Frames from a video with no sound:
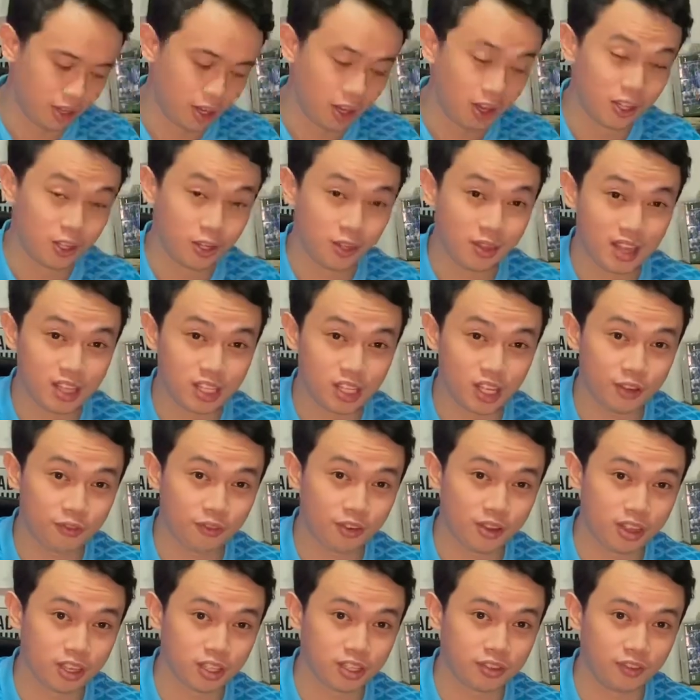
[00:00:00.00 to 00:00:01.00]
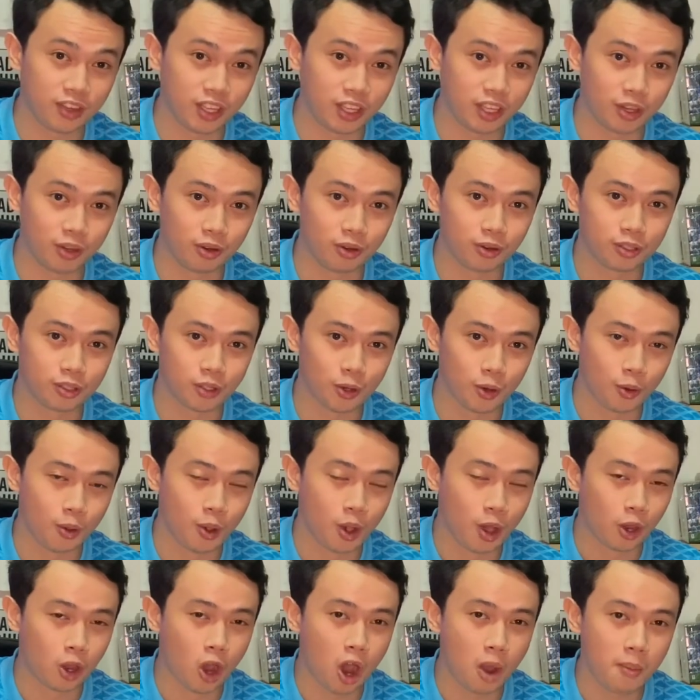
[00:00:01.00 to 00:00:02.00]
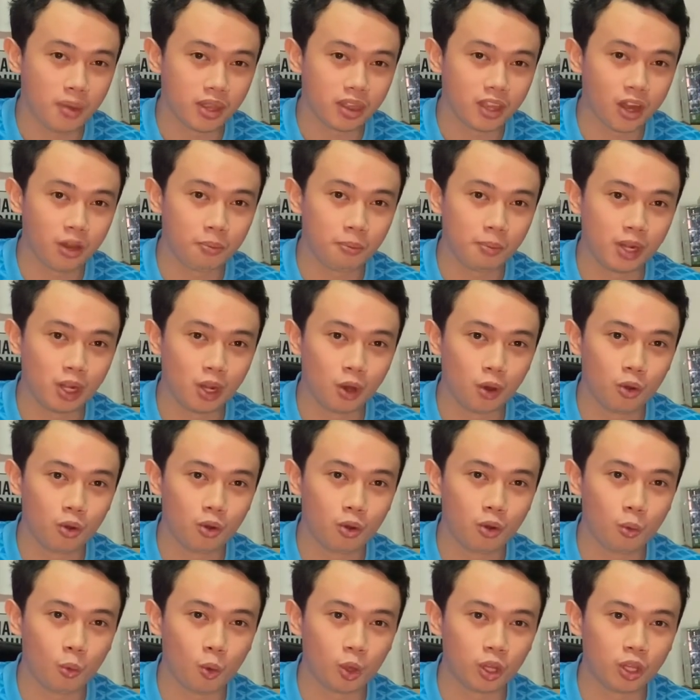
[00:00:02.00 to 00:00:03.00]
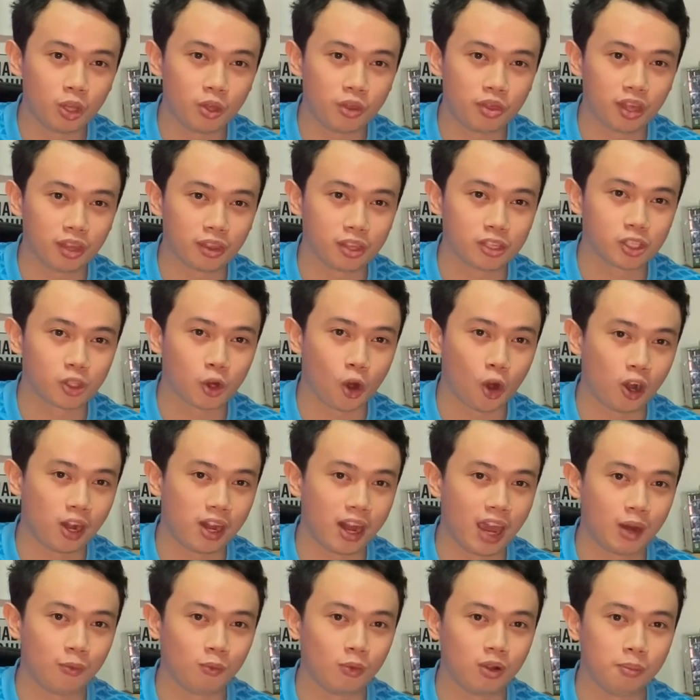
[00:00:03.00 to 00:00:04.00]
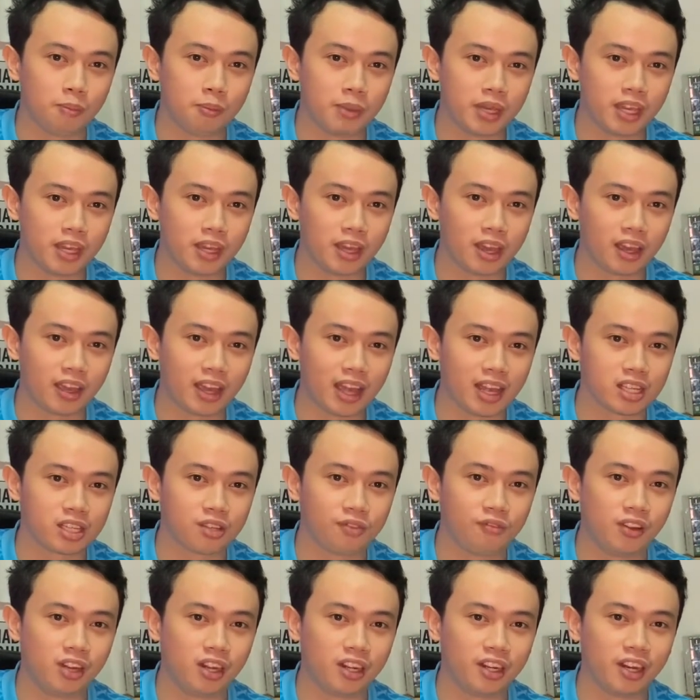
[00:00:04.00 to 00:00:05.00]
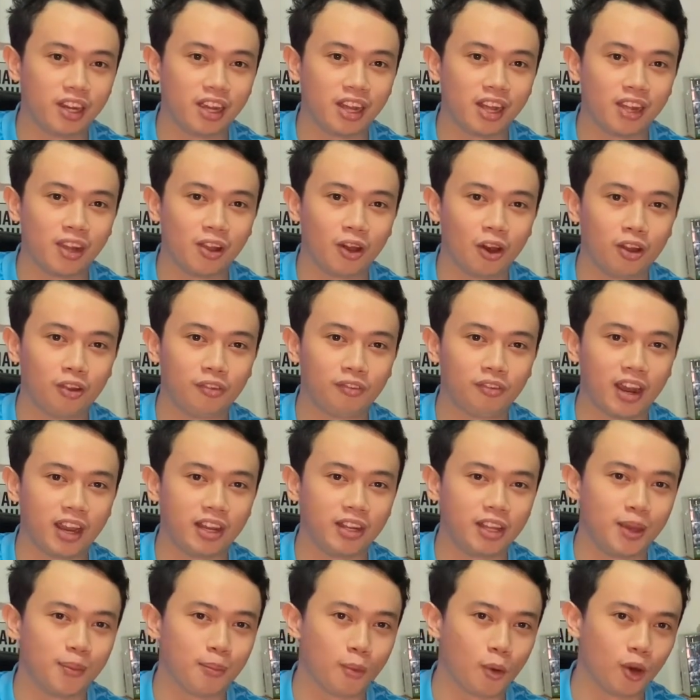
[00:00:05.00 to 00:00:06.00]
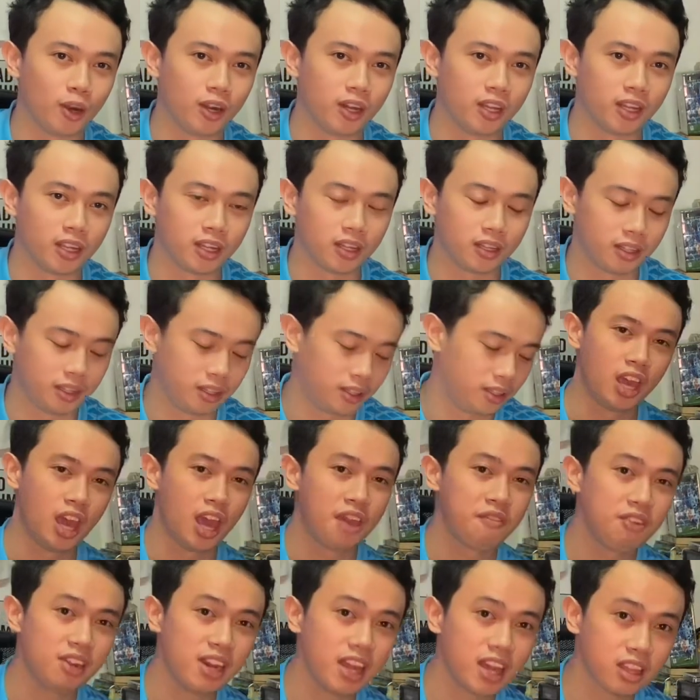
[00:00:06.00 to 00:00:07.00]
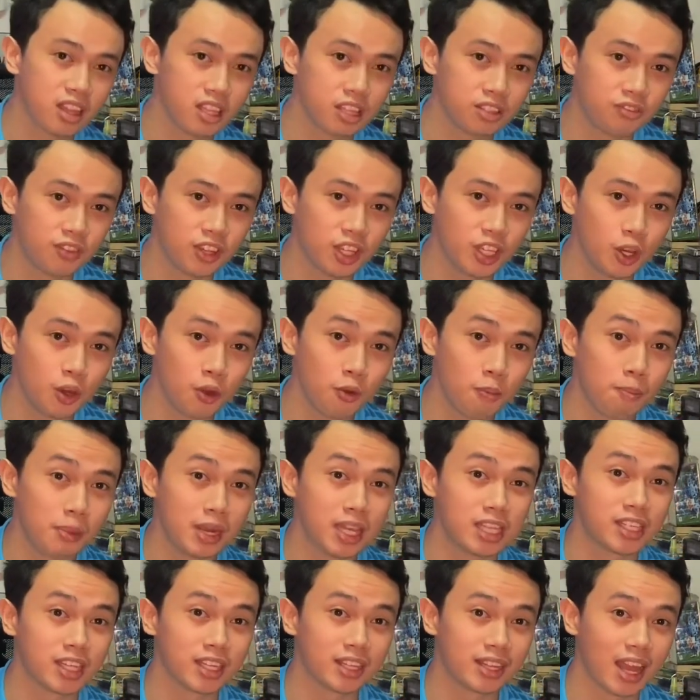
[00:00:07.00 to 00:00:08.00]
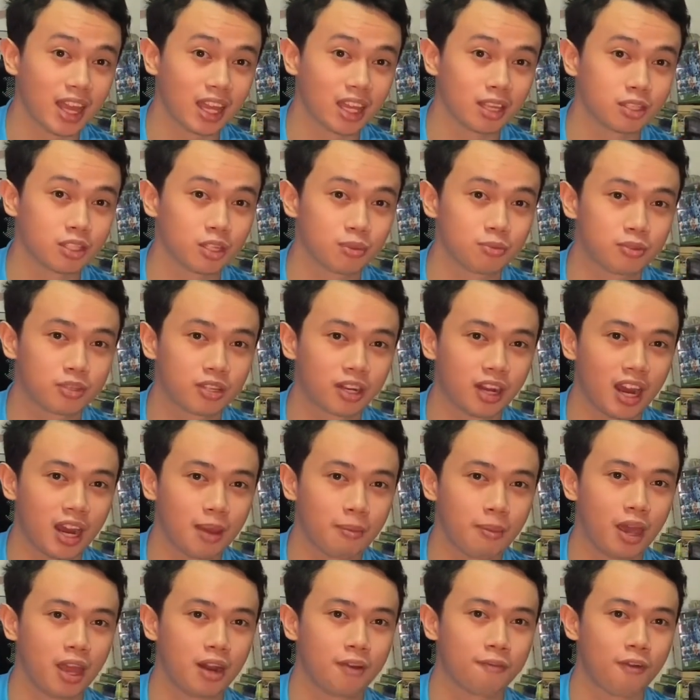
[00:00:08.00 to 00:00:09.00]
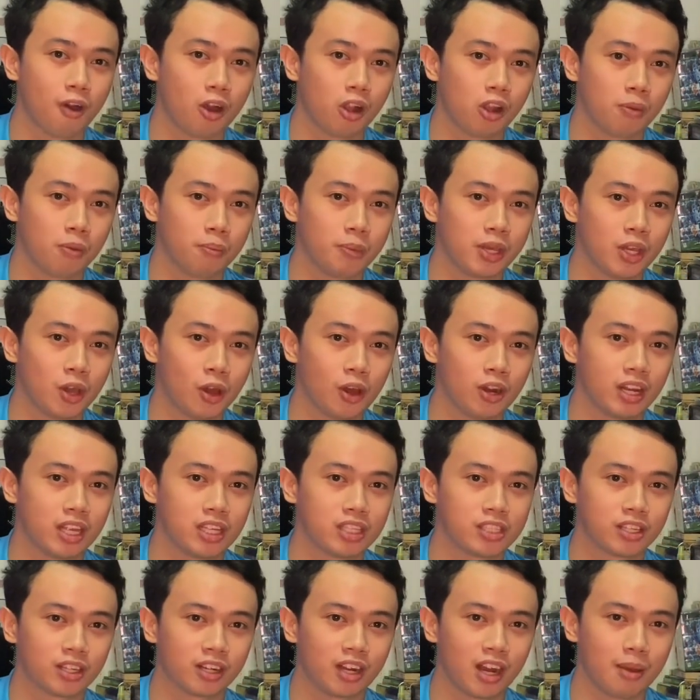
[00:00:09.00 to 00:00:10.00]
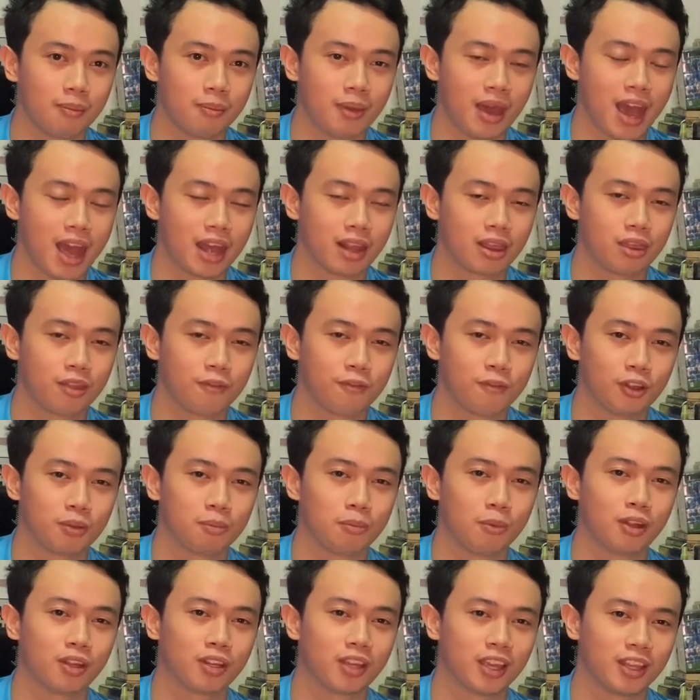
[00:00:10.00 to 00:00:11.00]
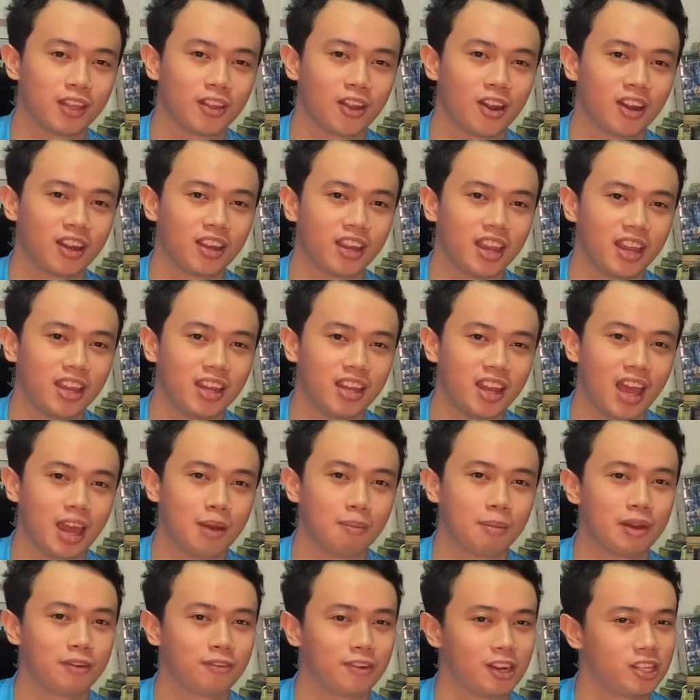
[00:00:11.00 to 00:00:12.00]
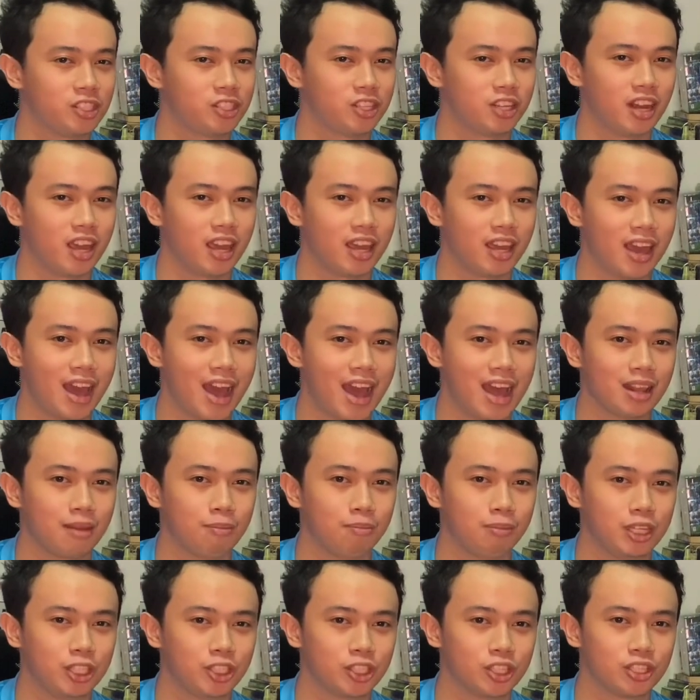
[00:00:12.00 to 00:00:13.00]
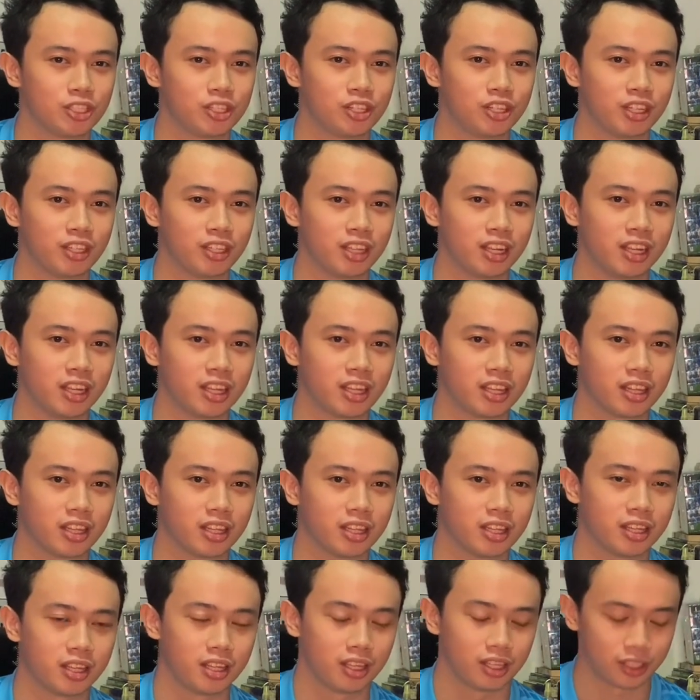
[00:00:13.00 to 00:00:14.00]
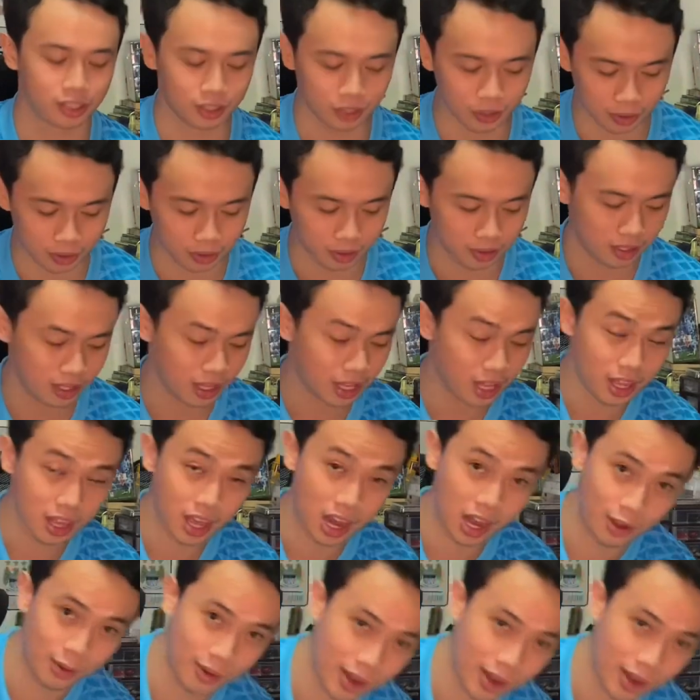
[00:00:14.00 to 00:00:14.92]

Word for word: So that's it for this video. So comment down below what do you think the scoreline will be against Villarreal on Friday morning. If you like this video, please hit like and subscribe and follow me on Instagram at the Football Kit Arcade and my friends and I at Bleacher Street Elite. So here we